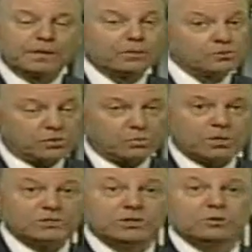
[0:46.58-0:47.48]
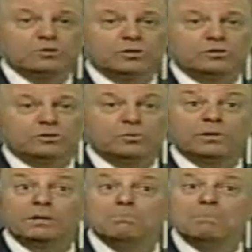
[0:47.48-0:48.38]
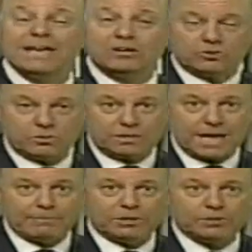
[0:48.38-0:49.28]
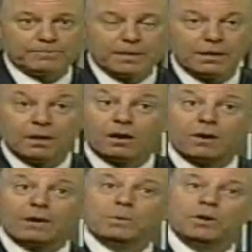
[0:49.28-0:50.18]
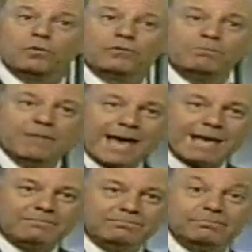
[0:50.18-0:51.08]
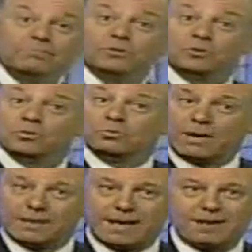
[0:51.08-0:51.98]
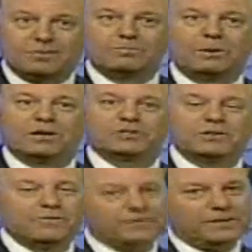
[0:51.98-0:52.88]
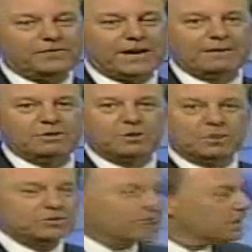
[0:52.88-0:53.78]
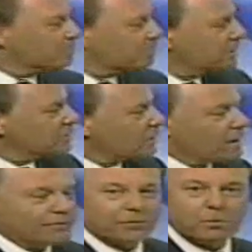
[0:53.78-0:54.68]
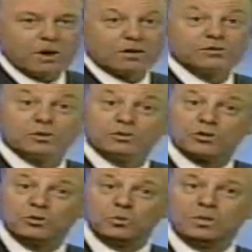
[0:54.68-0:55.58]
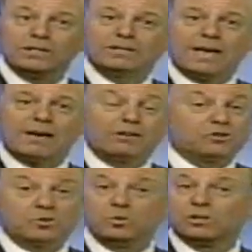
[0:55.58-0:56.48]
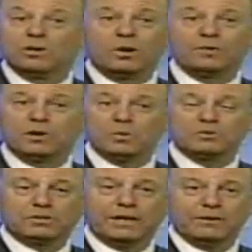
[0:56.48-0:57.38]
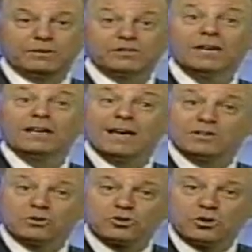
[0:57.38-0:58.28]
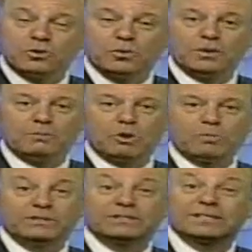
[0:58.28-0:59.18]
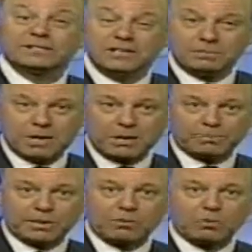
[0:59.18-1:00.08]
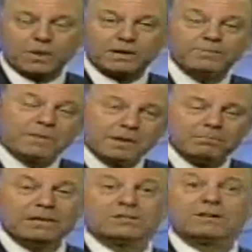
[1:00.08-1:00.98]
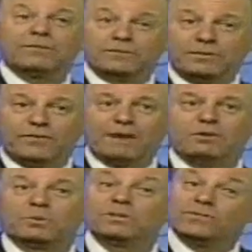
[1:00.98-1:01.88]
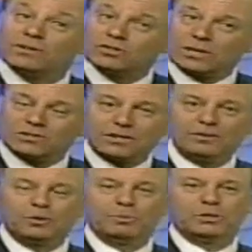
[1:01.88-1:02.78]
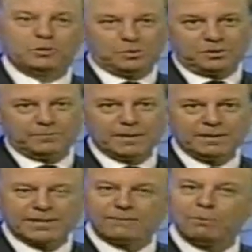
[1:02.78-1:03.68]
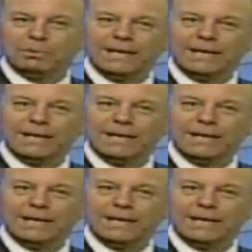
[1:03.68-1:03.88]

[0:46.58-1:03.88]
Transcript: and those are the ones that usually do the major damage. All right, we go from that to right now in Boston, 55 degrees, breeze off the water, so it's cool in town, it's cool in all the coastal areas, as I'll show you in a moment. 16 mile per hour wind makes that 55 degrees feel just a little bit cooler. Kind of a